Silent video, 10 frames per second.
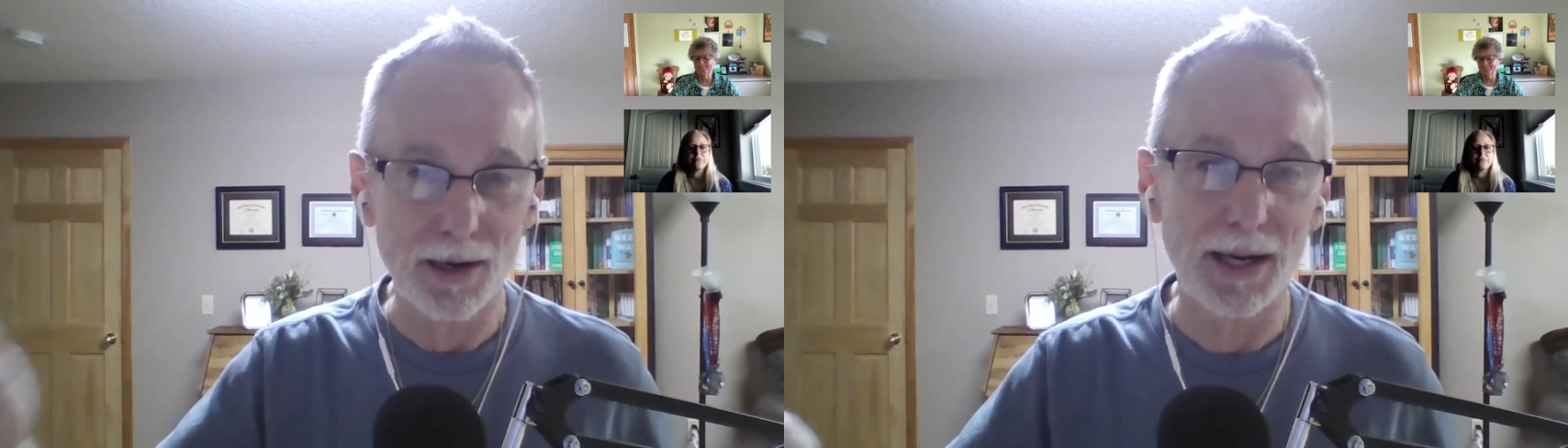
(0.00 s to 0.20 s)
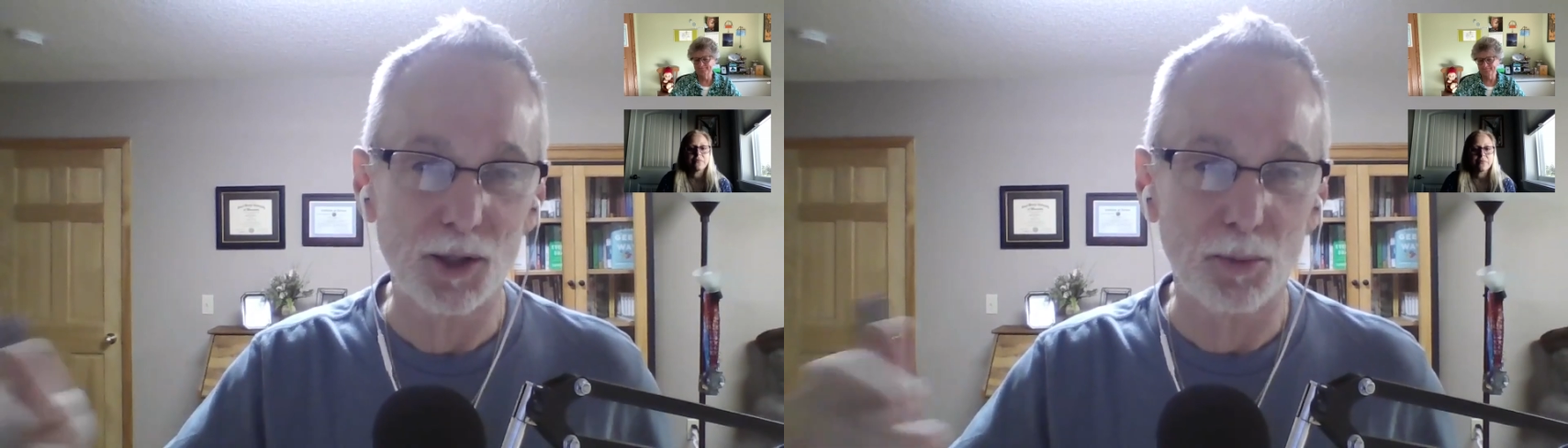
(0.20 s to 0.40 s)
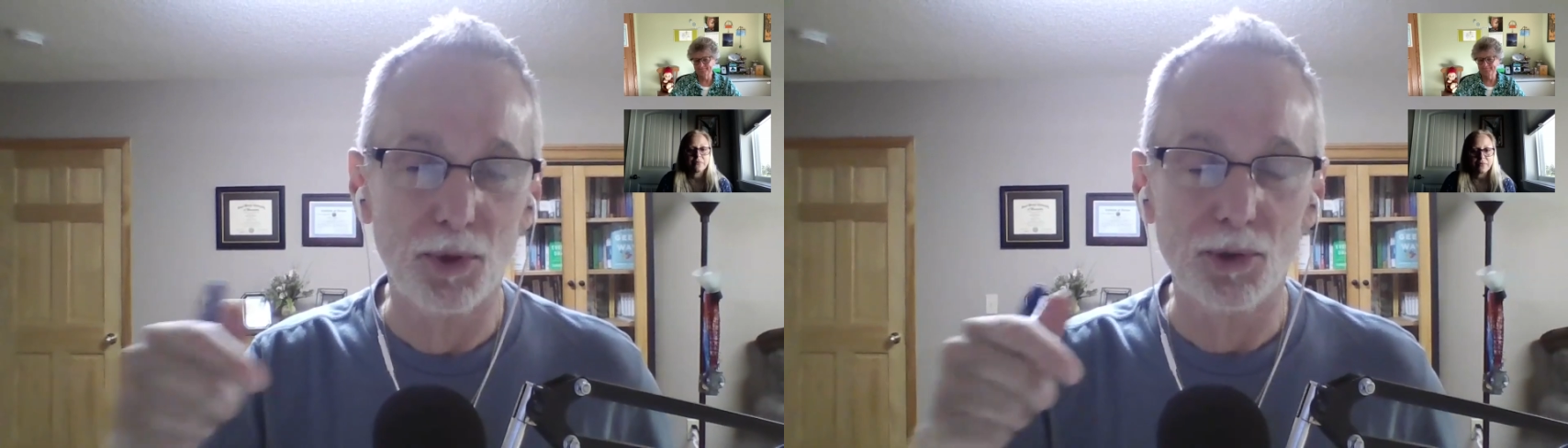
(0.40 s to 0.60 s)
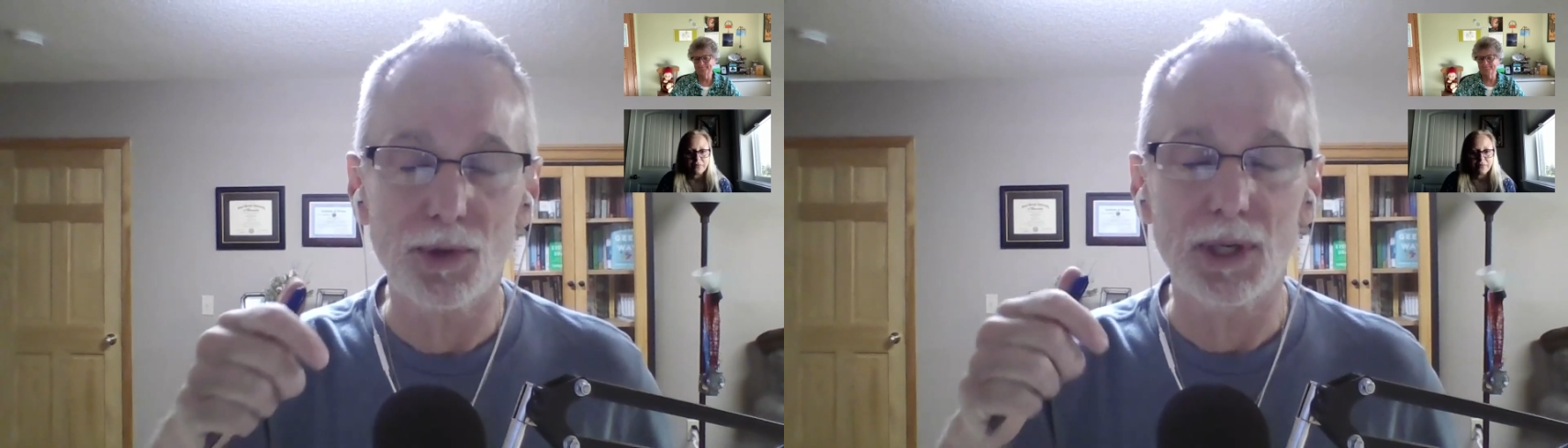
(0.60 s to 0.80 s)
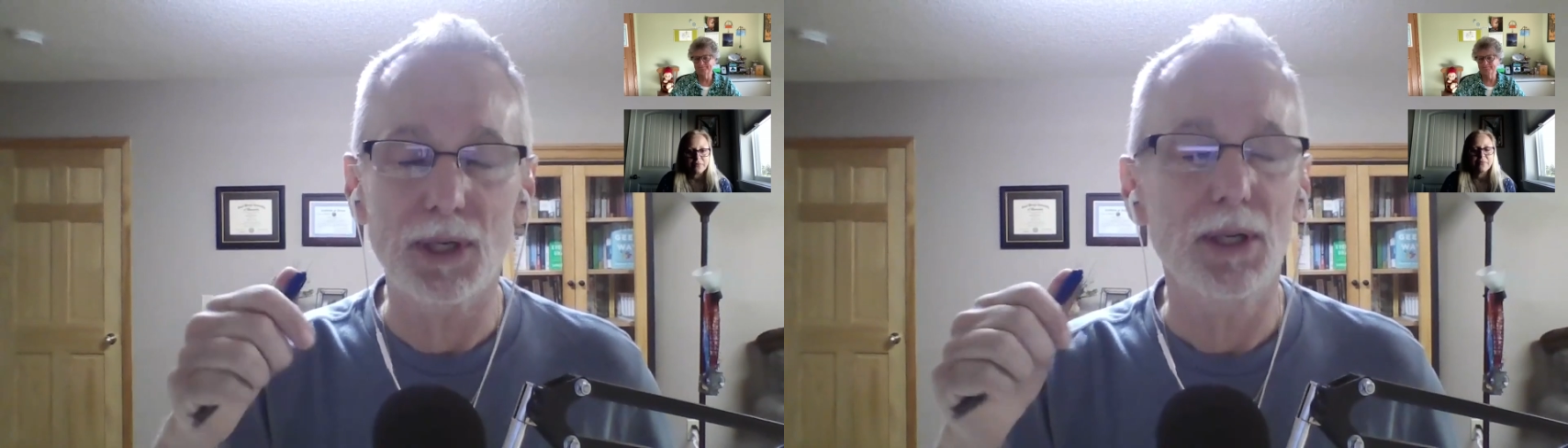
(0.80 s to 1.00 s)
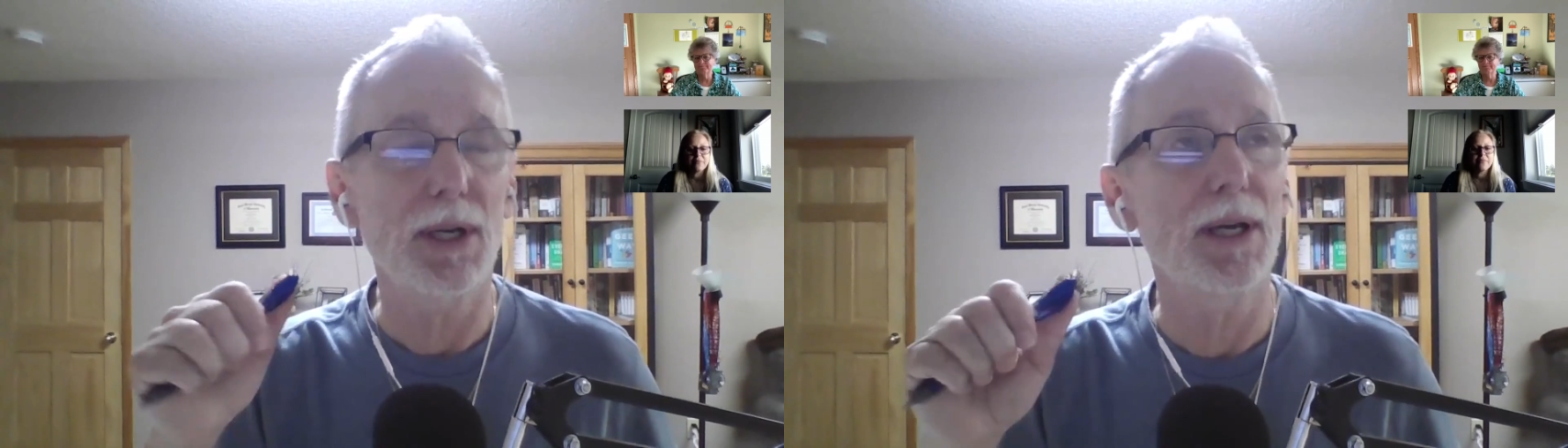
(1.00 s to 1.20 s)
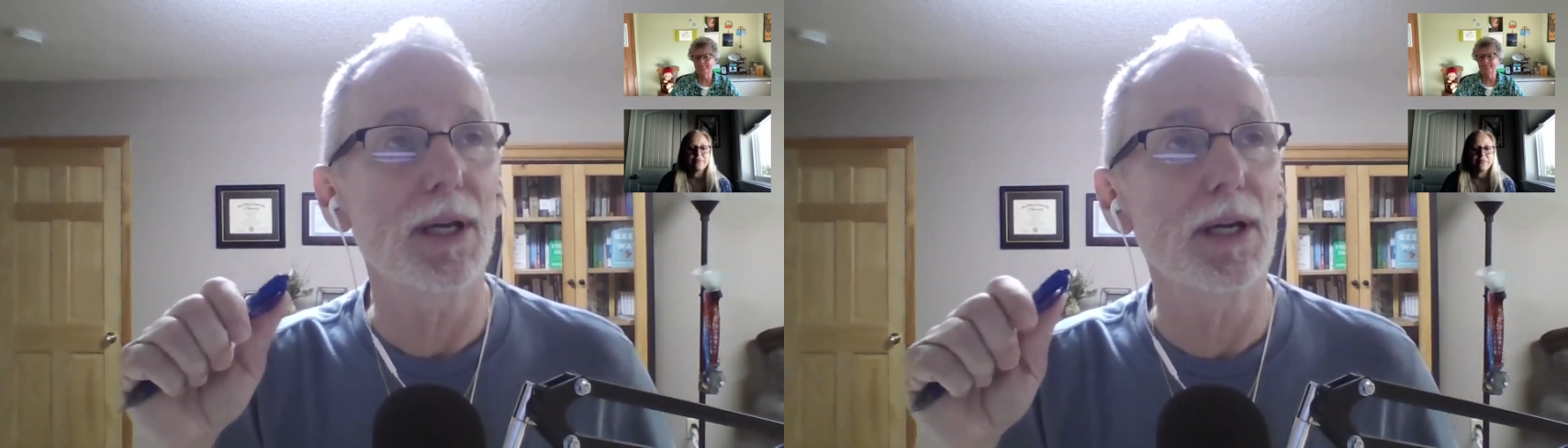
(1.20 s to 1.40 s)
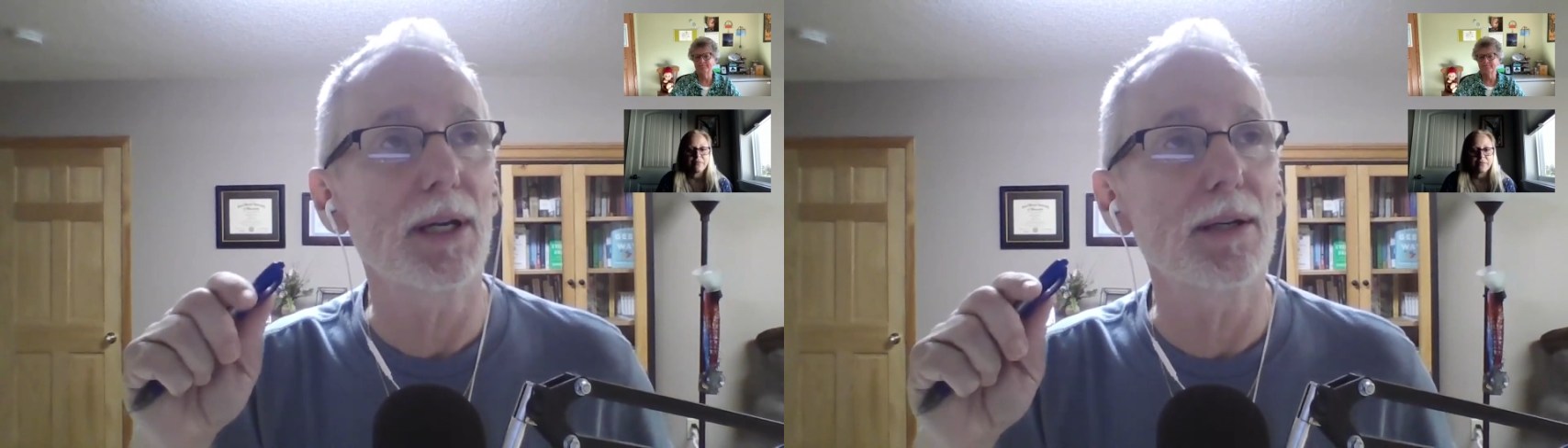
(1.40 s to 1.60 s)
as a person
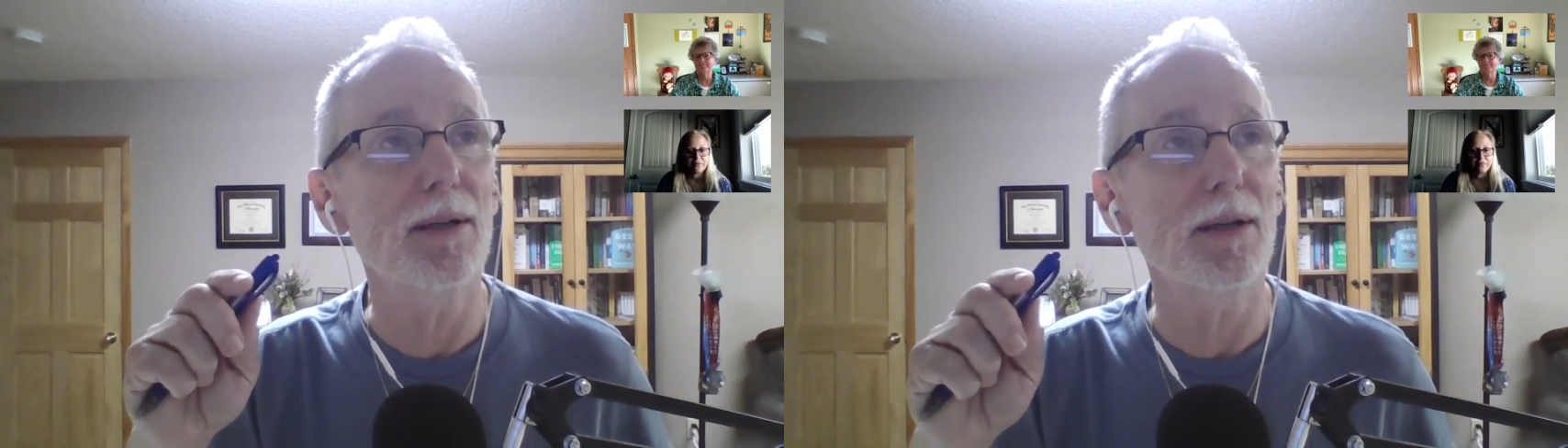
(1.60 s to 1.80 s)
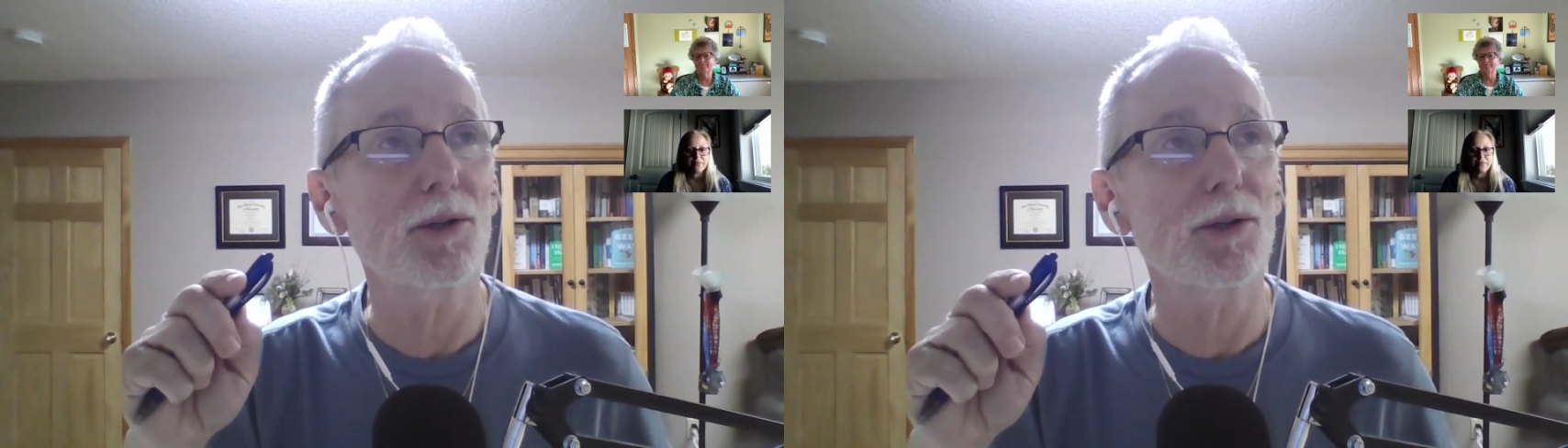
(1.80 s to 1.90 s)
and the